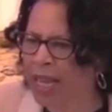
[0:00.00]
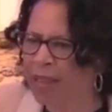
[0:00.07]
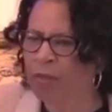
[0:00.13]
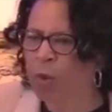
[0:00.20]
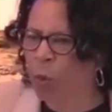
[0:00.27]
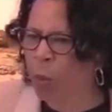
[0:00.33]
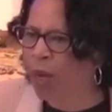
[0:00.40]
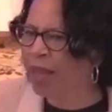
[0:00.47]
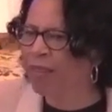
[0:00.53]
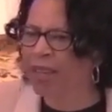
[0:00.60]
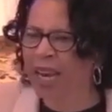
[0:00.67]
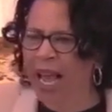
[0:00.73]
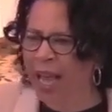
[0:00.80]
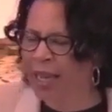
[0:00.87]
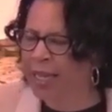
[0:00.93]
in the way
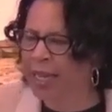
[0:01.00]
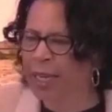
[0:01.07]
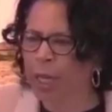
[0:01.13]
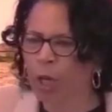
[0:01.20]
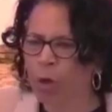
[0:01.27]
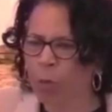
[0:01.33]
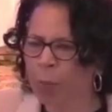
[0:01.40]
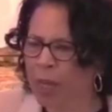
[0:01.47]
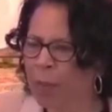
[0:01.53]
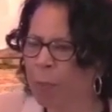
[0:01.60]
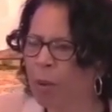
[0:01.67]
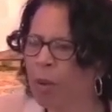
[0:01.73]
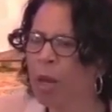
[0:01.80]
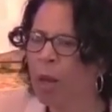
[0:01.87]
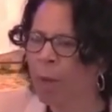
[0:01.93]
that I can heal
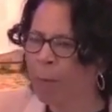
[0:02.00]
people,